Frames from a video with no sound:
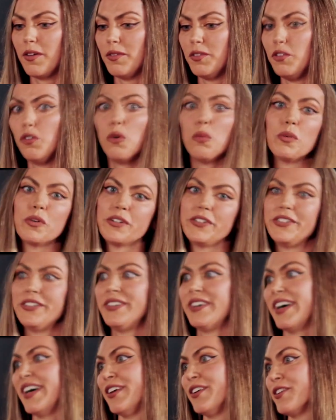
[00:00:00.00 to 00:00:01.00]
no more
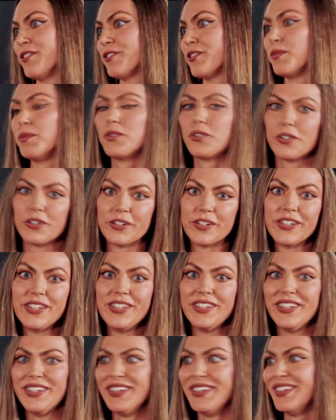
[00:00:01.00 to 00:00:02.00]
denial from
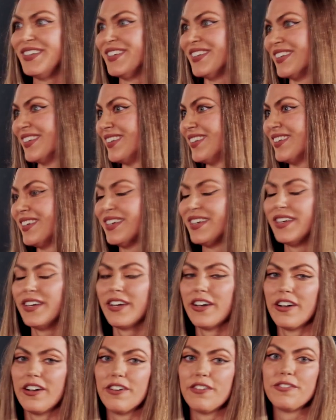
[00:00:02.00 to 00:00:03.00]
Turkey and
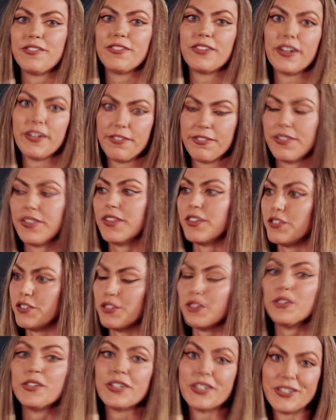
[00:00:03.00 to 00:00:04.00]
of the
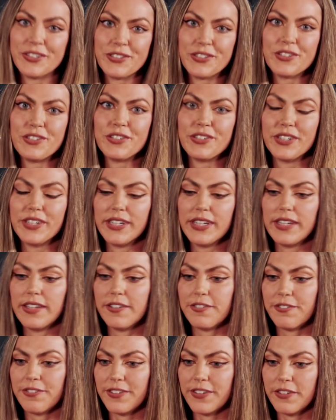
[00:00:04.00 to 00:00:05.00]
true history
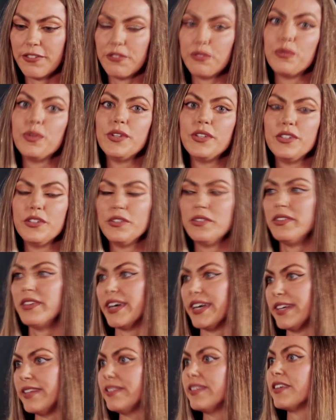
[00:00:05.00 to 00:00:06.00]
if we
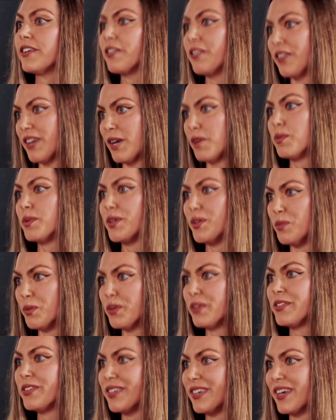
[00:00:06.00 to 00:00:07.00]
unite and collaborate
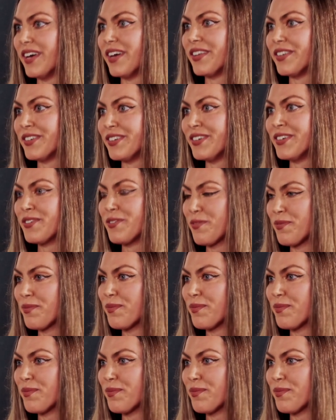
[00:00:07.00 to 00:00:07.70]
more together.